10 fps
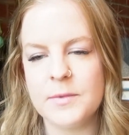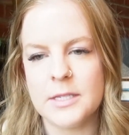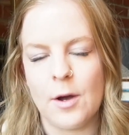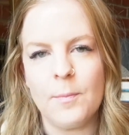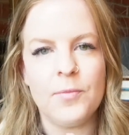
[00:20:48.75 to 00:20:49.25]

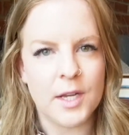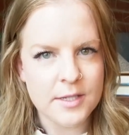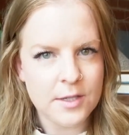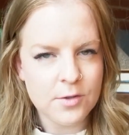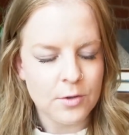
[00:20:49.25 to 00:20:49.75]
So
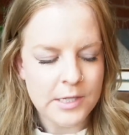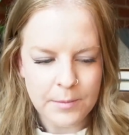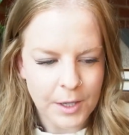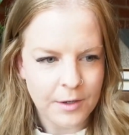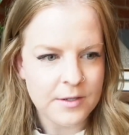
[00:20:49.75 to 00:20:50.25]
that's the
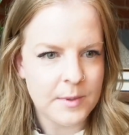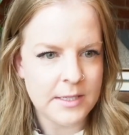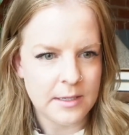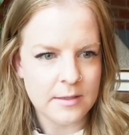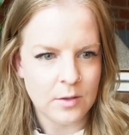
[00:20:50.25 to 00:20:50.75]
Screwtape Letters by
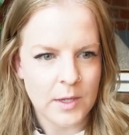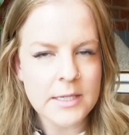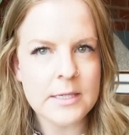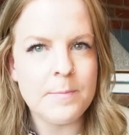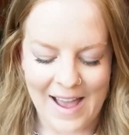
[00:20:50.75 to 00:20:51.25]
C.S.
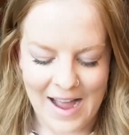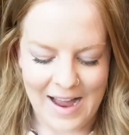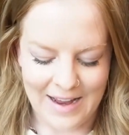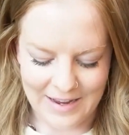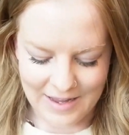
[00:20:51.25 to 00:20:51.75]
Lewis.
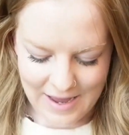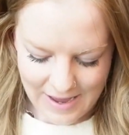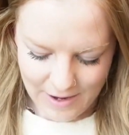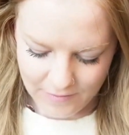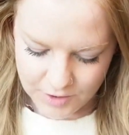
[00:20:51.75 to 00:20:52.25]
I
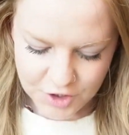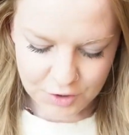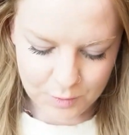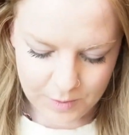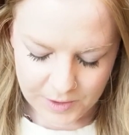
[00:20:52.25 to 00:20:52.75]
have
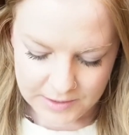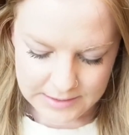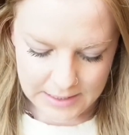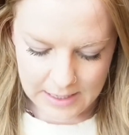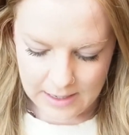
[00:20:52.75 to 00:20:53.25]
2 more books
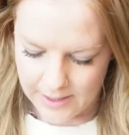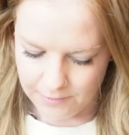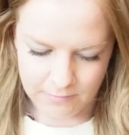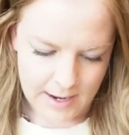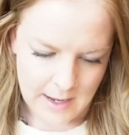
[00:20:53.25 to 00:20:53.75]
that I
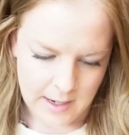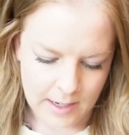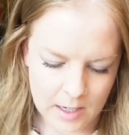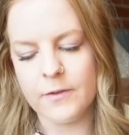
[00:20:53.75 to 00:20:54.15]
read.